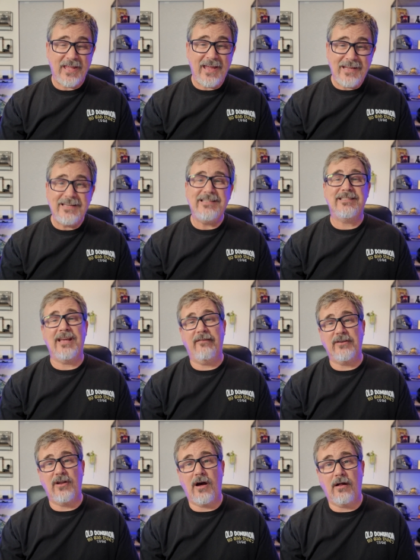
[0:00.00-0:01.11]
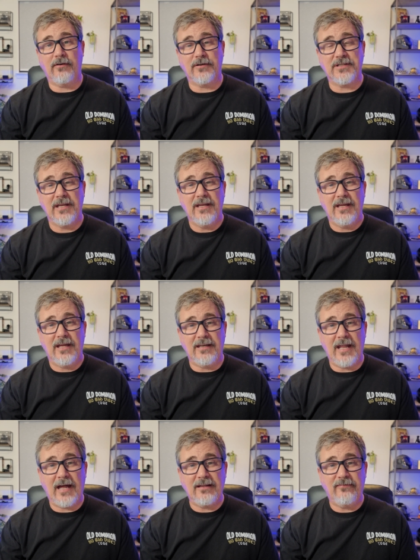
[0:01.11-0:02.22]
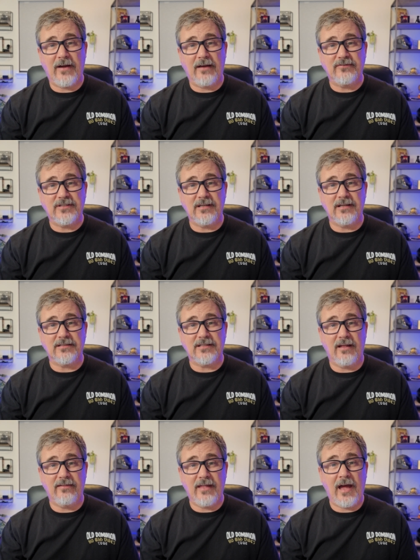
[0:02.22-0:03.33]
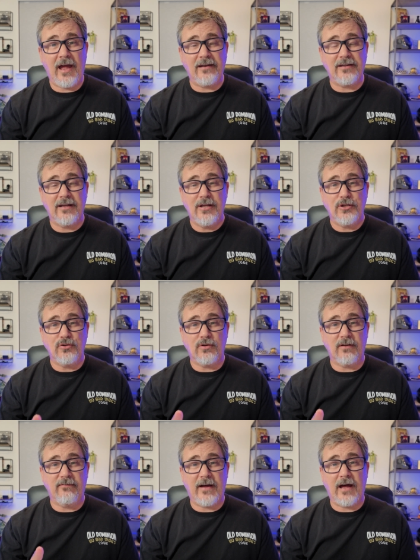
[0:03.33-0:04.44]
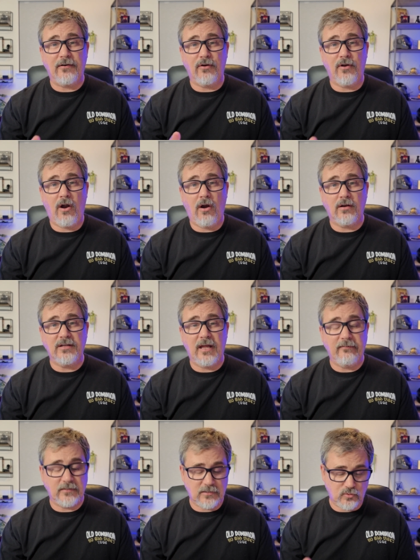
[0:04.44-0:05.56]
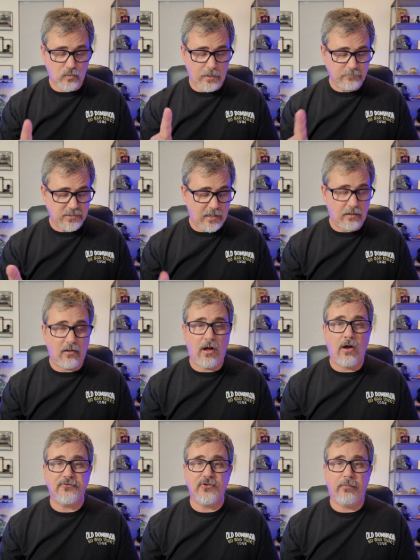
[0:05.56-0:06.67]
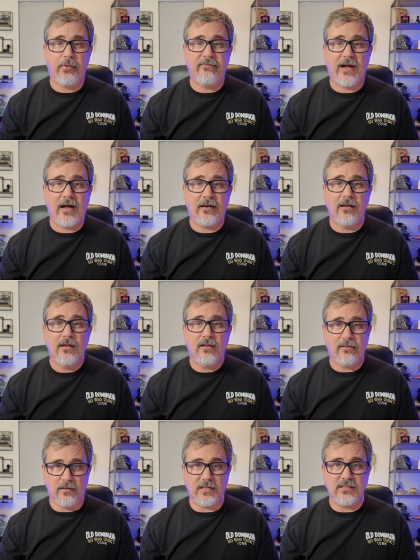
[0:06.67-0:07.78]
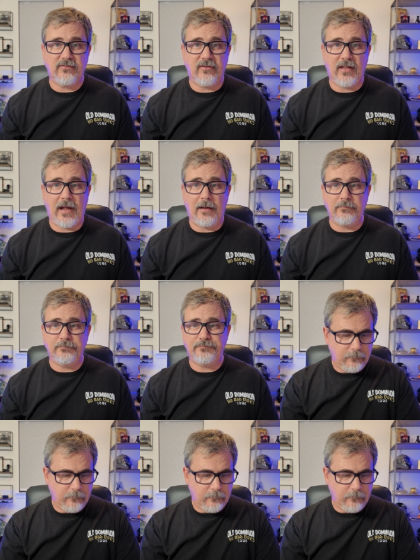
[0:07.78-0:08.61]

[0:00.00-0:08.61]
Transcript: $87.95. Now that you can find on Harley-Davidson's website. I'll also provide the links for that.